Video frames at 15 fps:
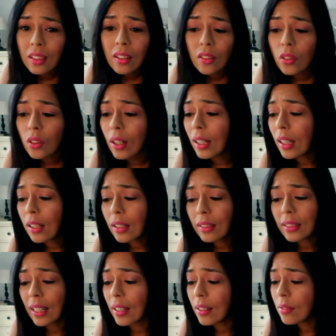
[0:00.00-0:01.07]
So a lot of
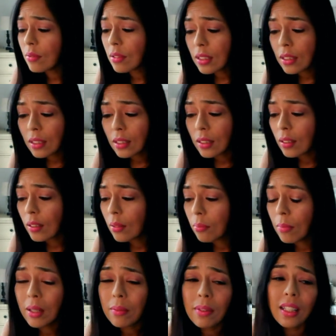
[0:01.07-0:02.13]
times,
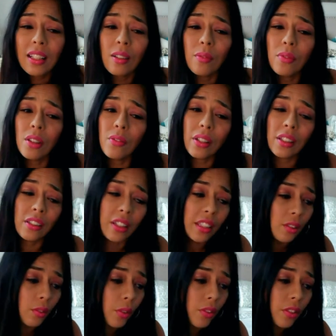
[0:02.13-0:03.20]
maybe he comes off as
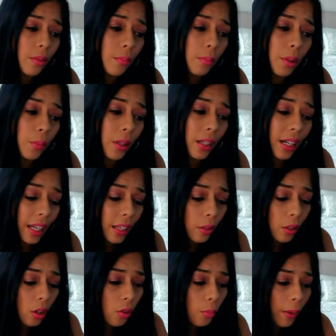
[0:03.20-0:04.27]
uninterested, but when I
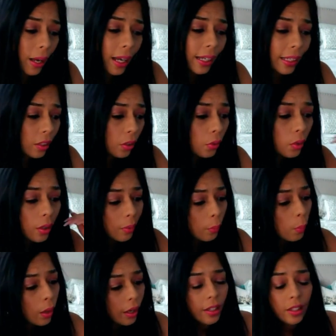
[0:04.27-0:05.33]
go back and look at
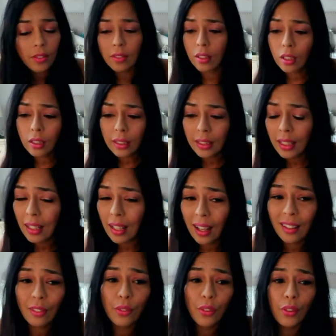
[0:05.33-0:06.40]
what he's done in the
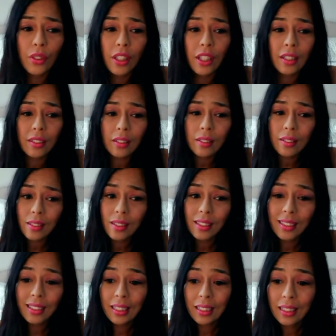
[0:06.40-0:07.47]
last few years,
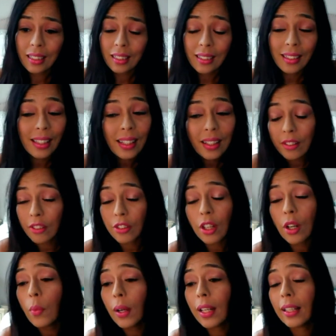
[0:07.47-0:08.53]
there is
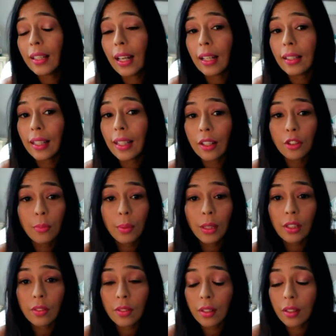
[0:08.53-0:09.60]
no way that should be
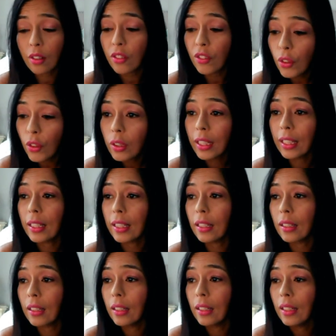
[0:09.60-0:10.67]
considered phoning it in.